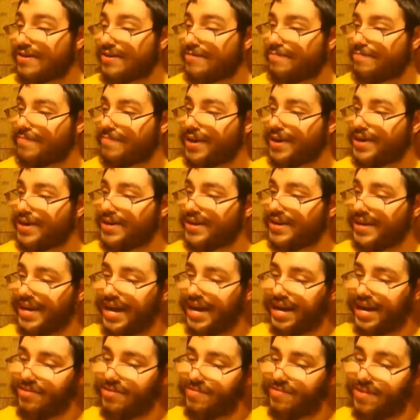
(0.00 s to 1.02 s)
But,
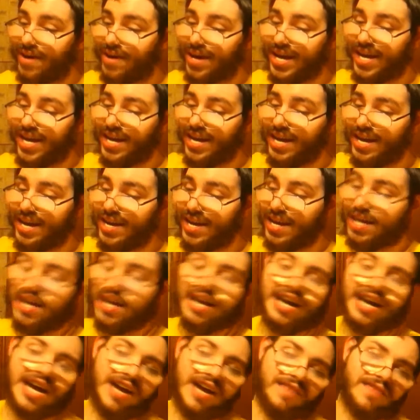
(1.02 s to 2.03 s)
anyway,
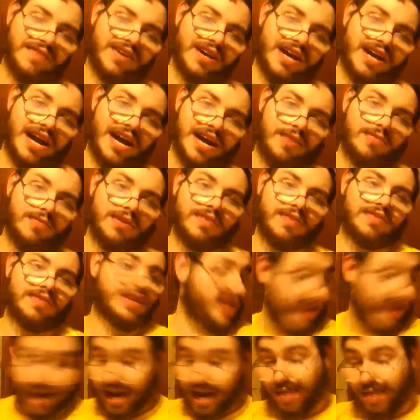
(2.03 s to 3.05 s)
I don't know if the
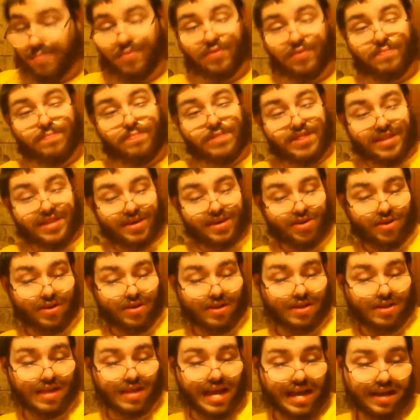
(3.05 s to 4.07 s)
camera
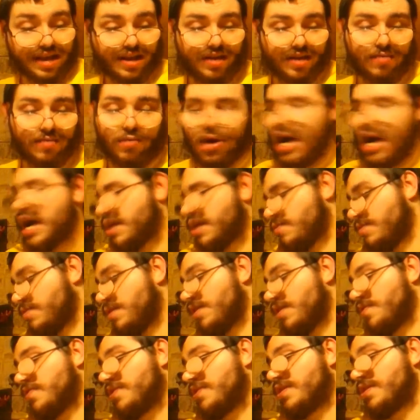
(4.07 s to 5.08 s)
position's that, well, I don't
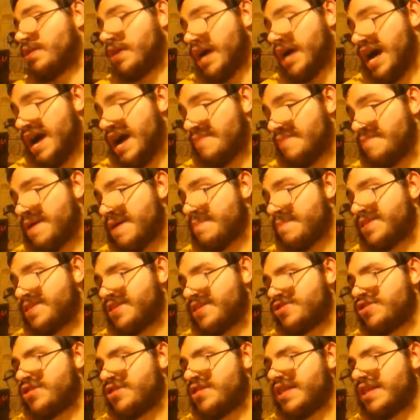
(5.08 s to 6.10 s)
know if the iPad
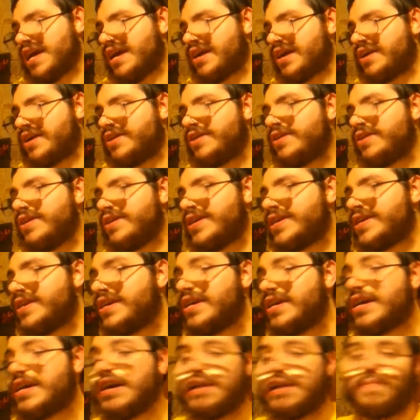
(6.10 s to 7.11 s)
position's that good.
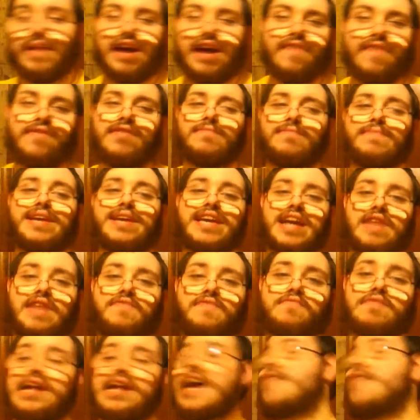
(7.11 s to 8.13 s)
I'm having to be
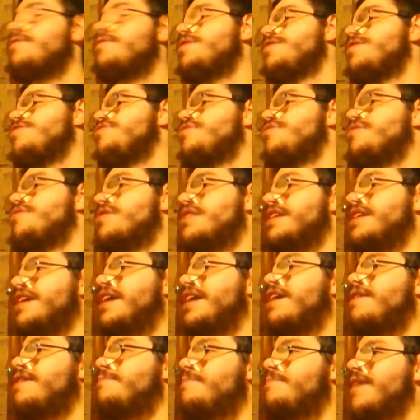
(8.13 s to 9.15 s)
careful with how I adjust the
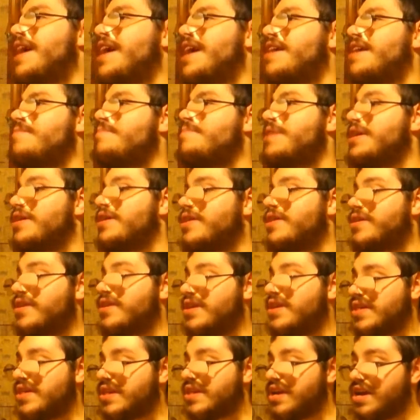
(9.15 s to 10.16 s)
iPad
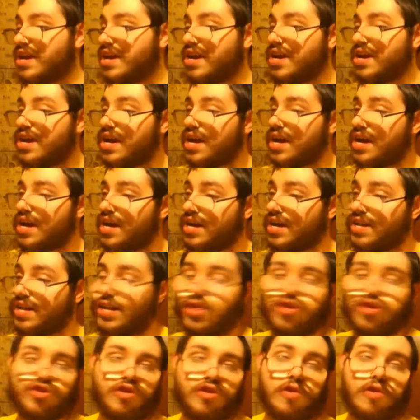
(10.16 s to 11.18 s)
because the
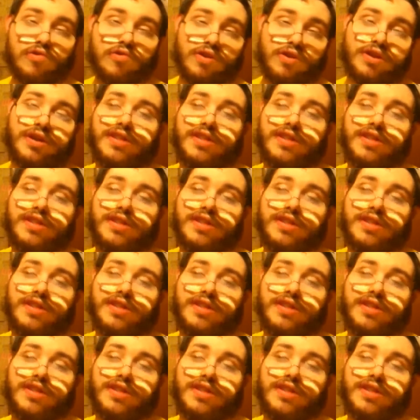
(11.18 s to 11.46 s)
charger